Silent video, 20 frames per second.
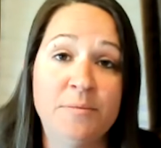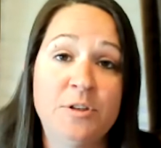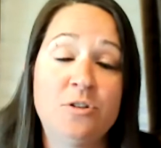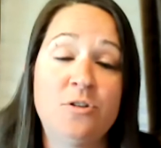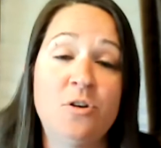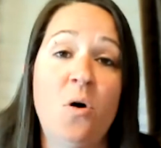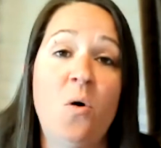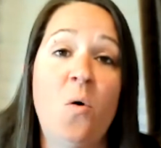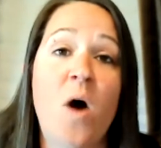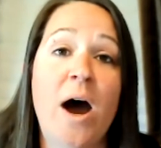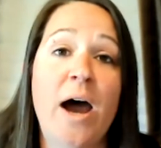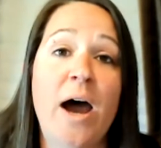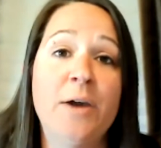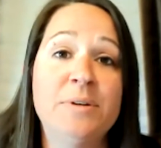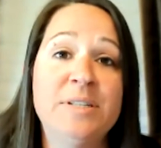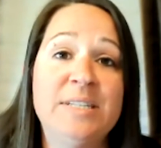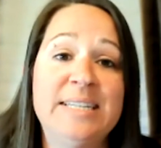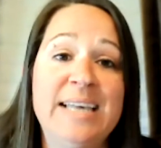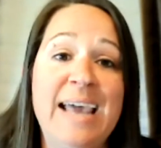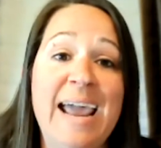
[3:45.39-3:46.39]
So I
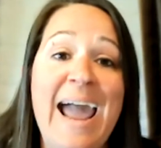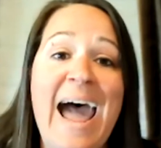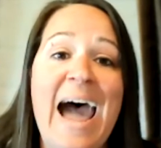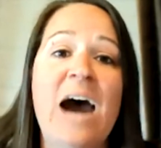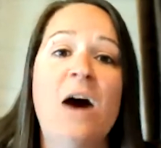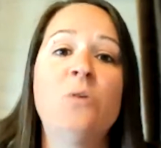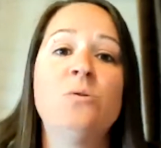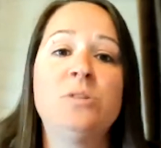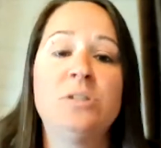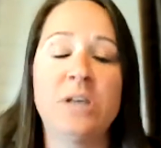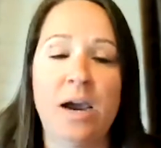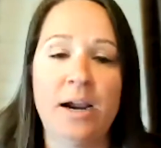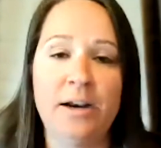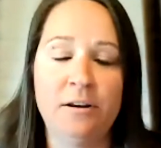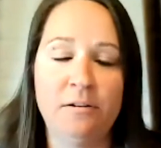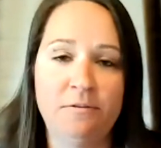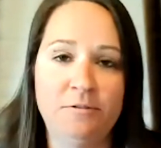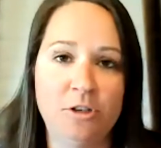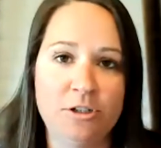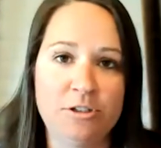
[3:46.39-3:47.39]
would say, outside
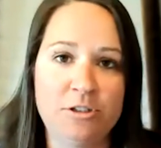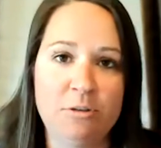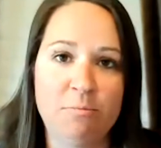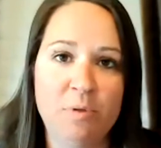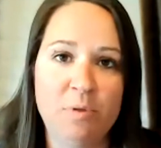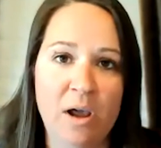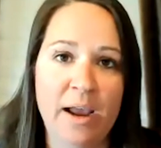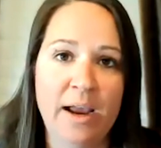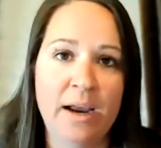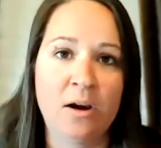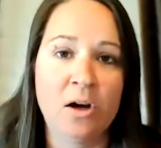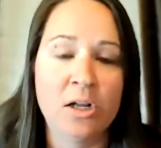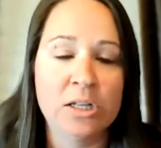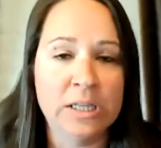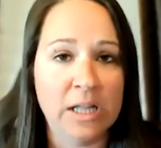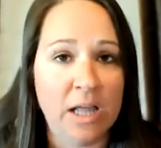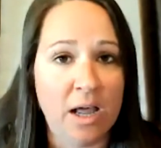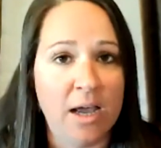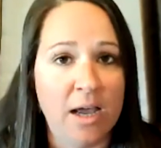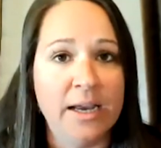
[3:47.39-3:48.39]
of just applying
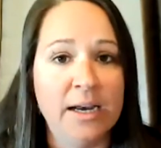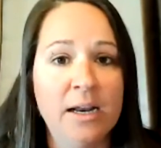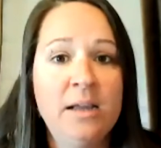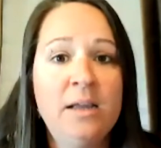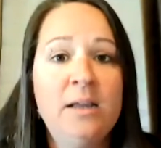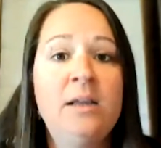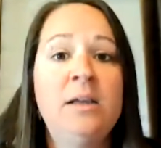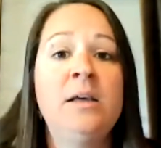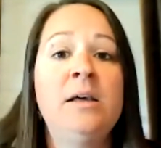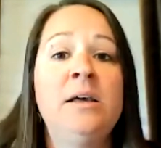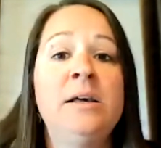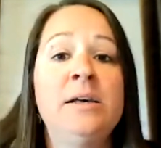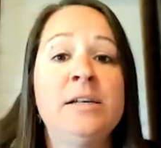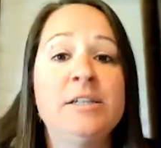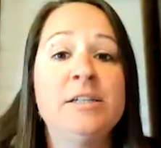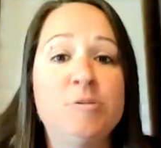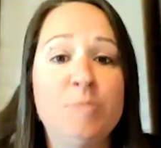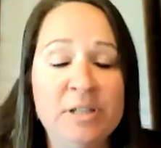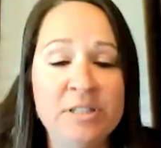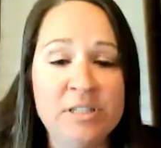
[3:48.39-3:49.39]
online,
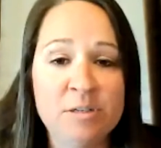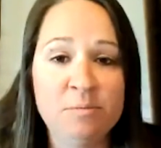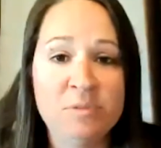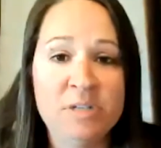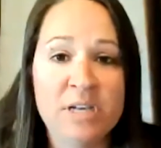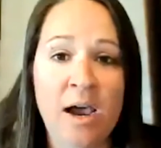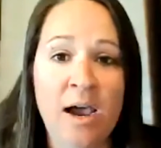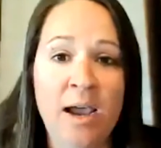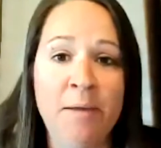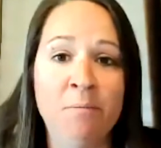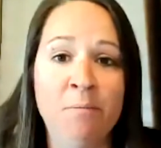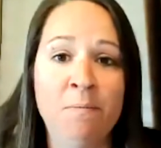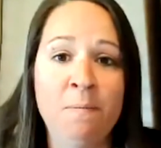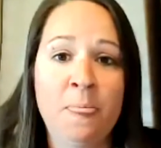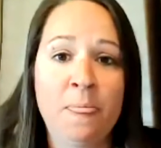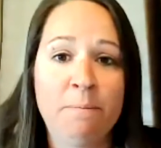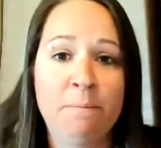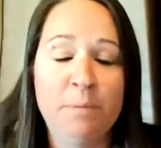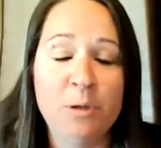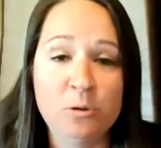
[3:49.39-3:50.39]
spend some time
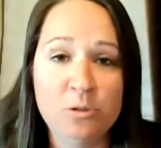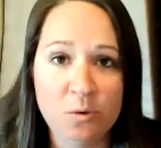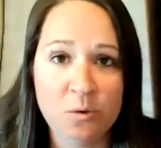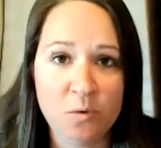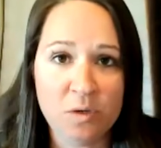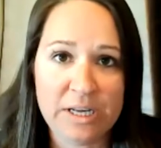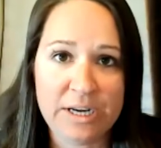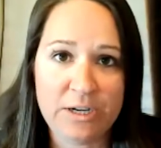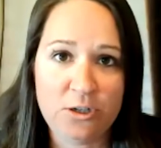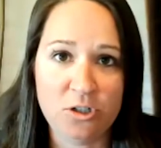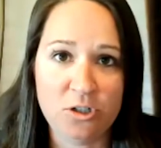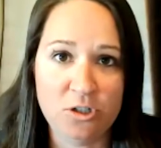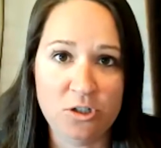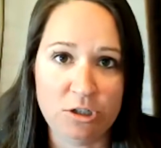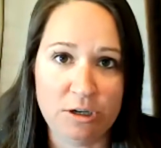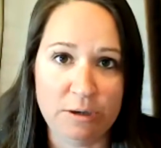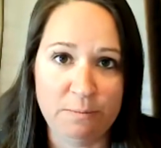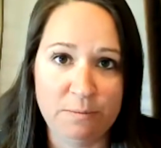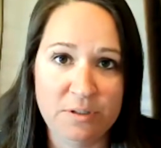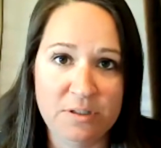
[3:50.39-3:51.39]
building
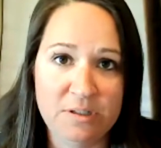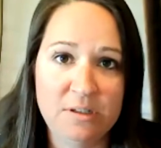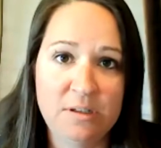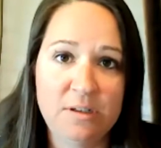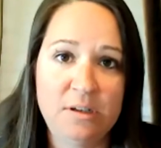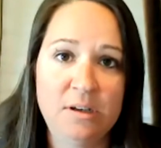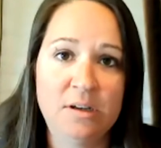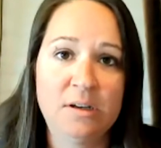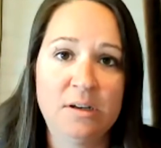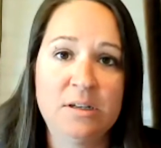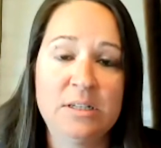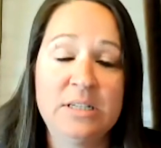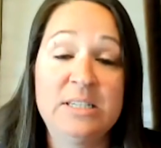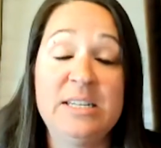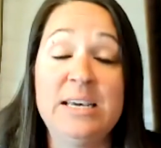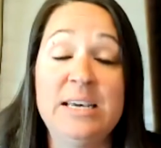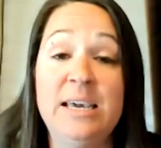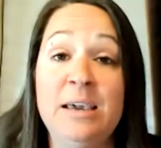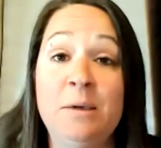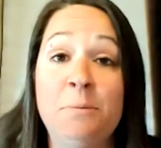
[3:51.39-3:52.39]
relationships,
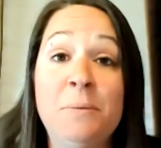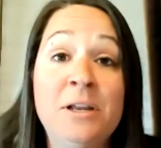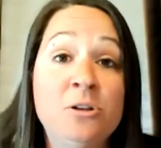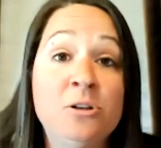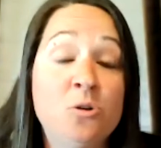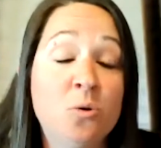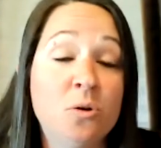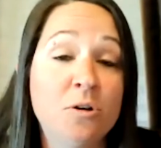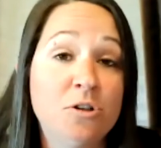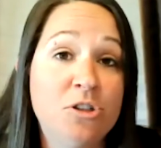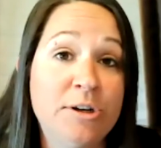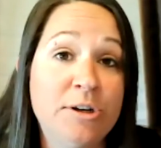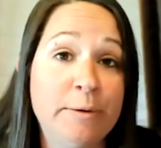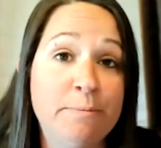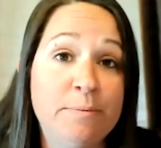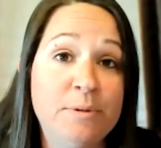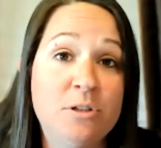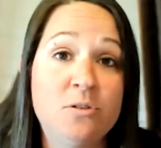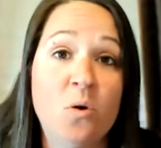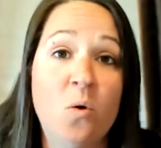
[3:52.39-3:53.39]
seeking
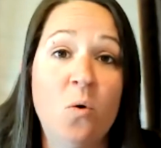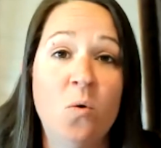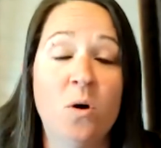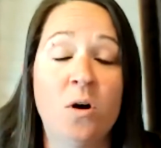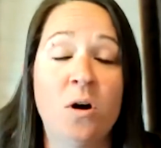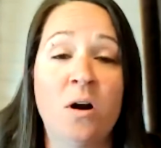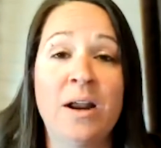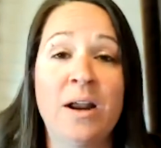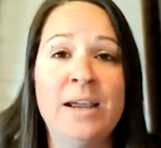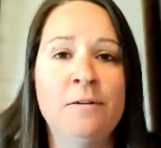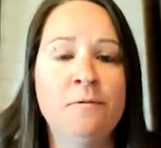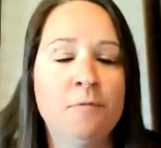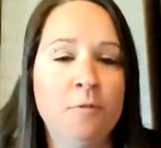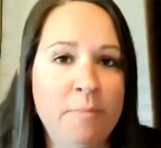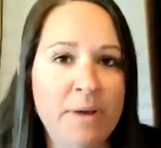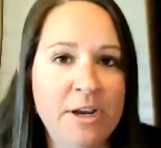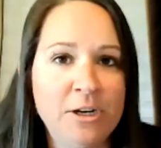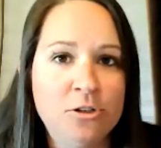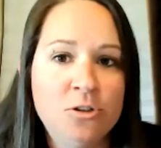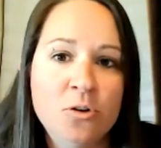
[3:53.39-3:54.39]
mentorships or
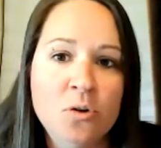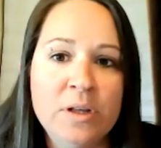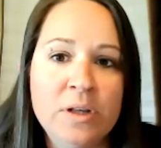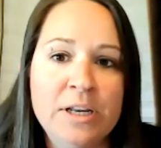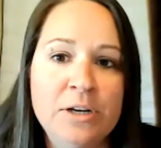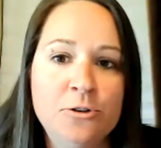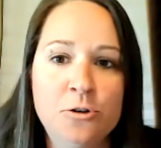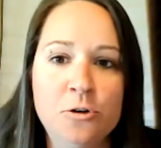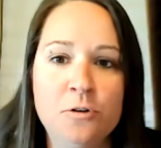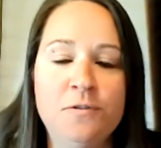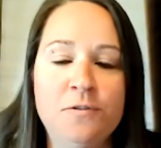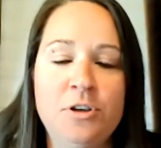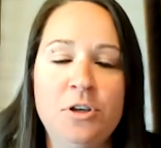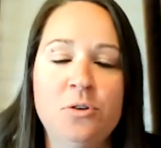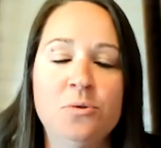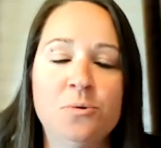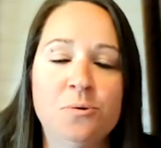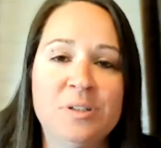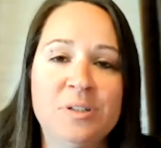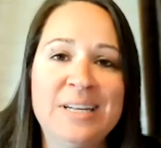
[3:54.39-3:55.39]
informational
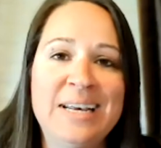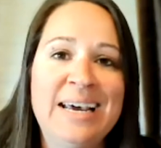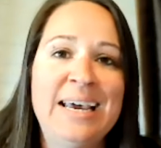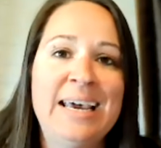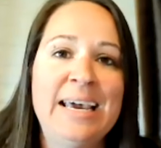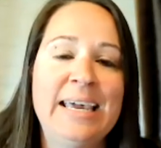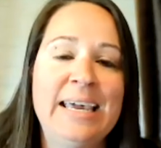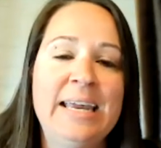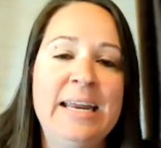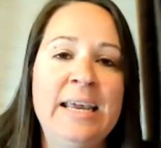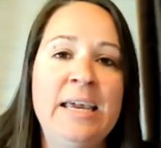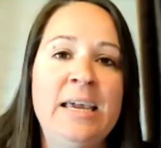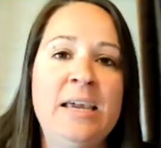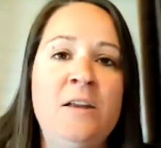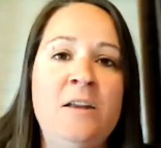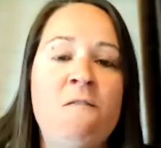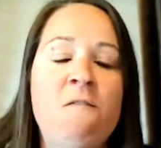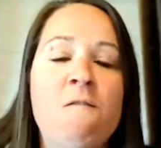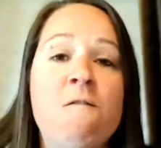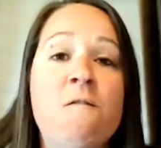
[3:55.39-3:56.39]
interviews, getting
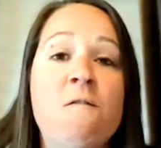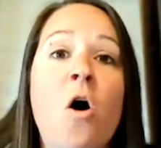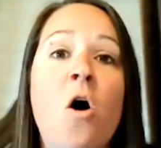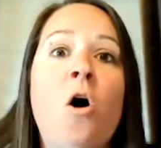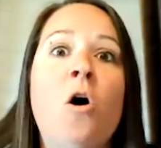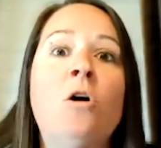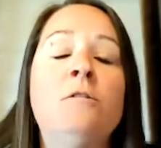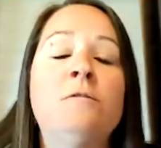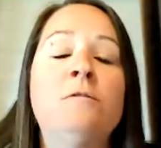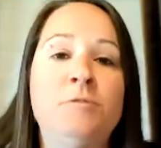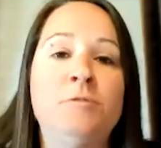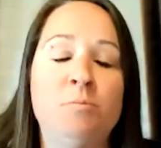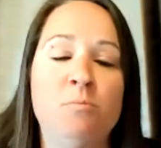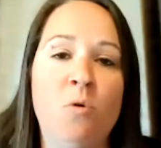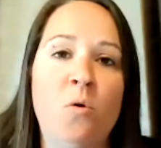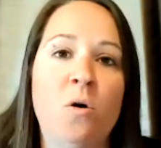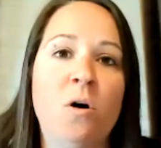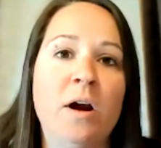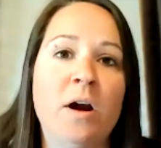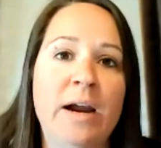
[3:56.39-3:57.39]
involved
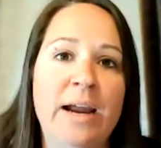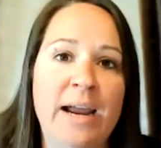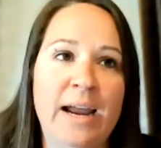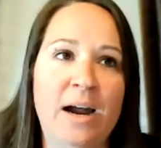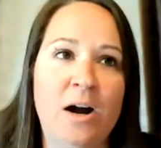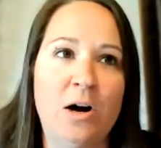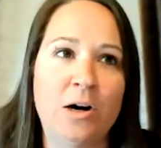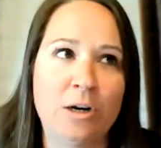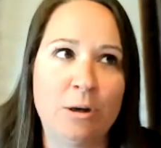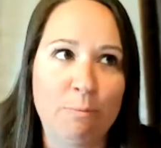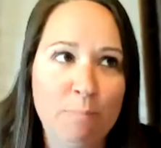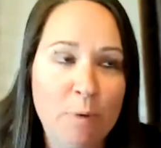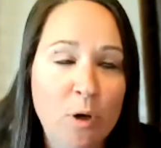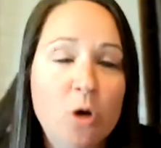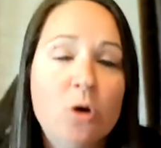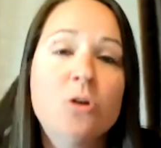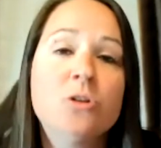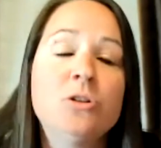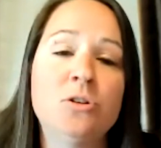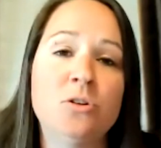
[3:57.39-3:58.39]
more on a
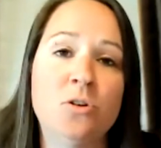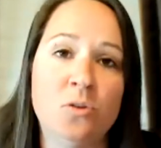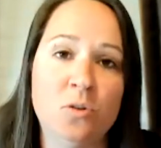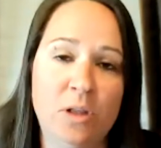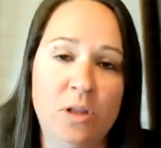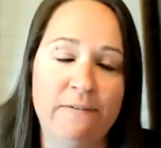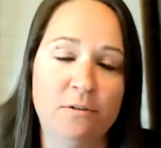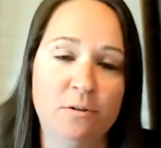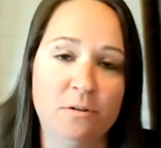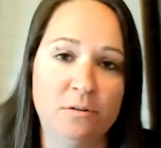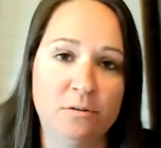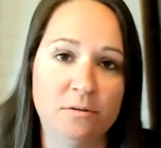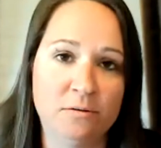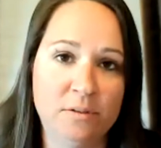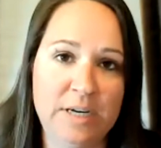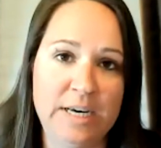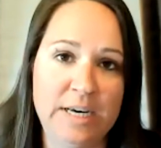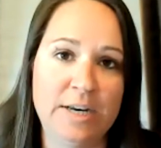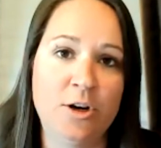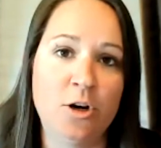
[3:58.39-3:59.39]
personal level
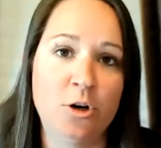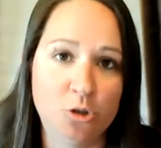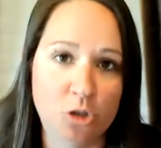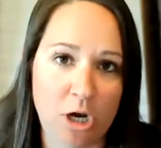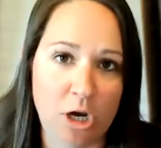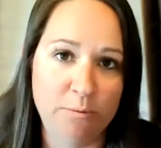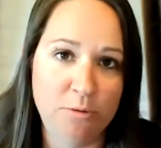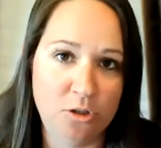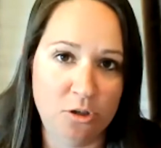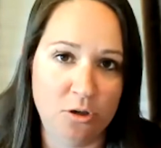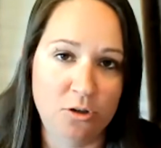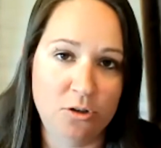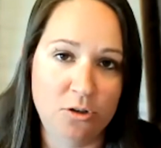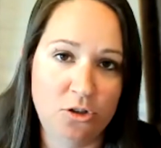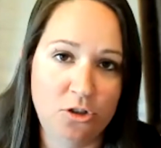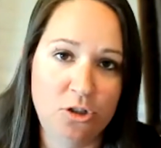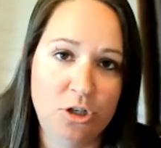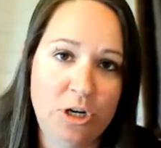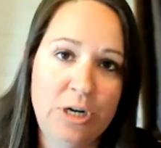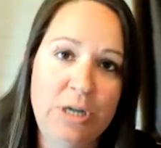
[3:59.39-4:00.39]
in your job search.